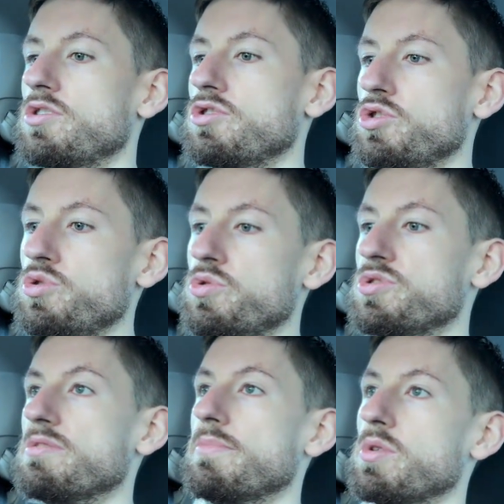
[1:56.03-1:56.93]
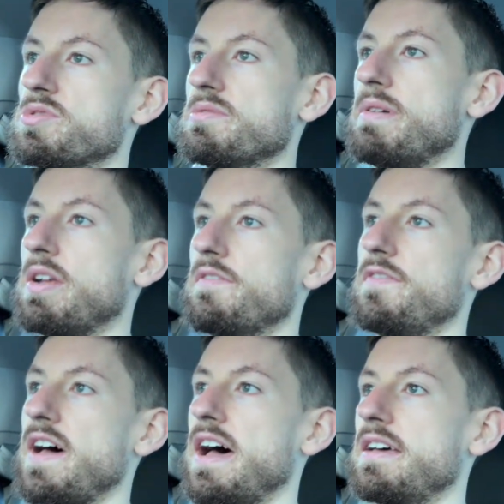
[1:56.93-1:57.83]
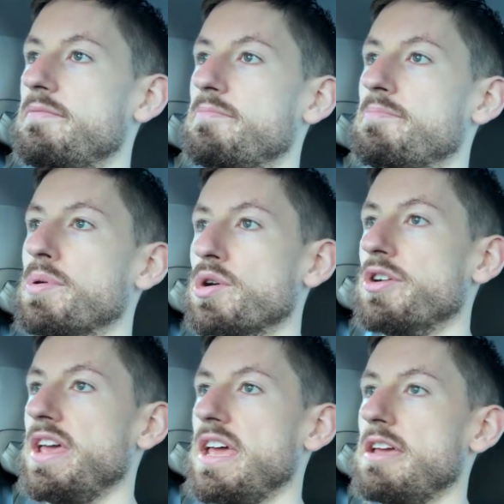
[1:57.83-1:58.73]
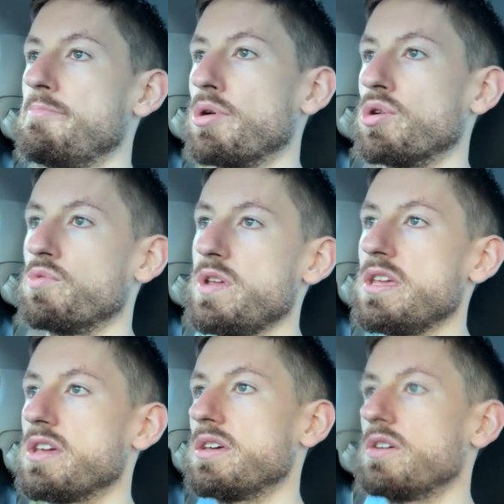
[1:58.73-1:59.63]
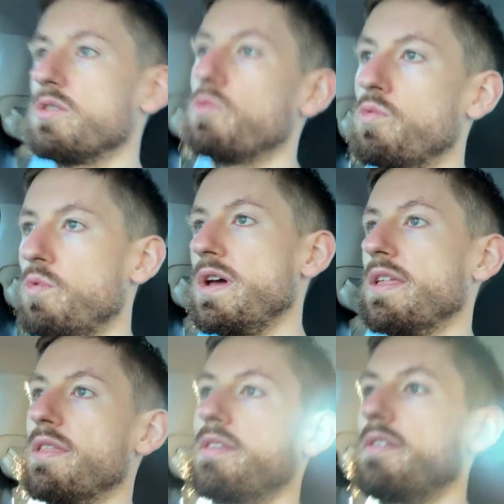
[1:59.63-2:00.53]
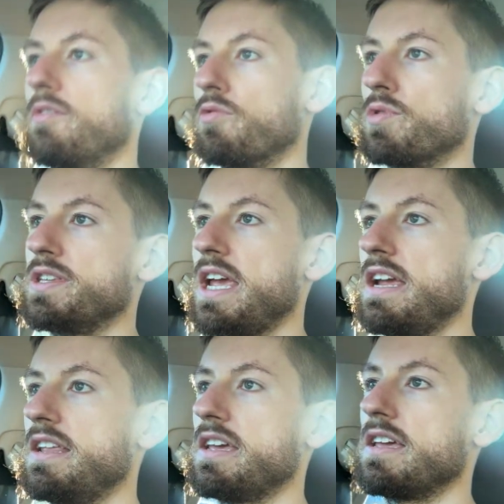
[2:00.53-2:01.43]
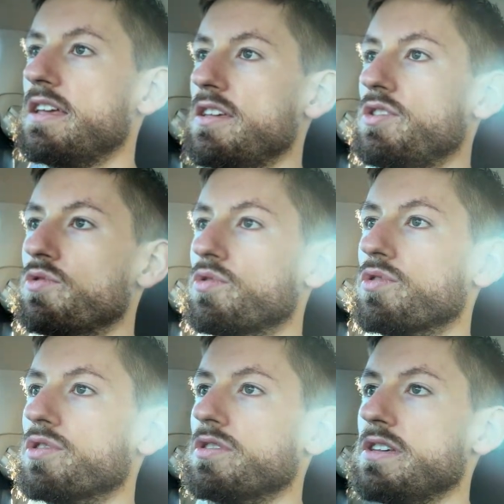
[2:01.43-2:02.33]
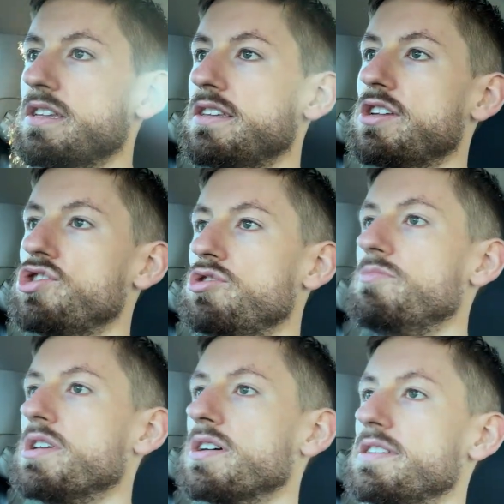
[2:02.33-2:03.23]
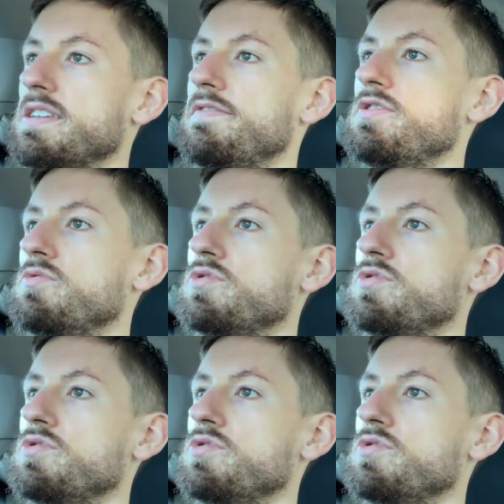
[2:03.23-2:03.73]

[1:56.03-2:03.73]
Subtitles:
lose the most amount of fat per day, per week, with retaining your lean tissue. Because if you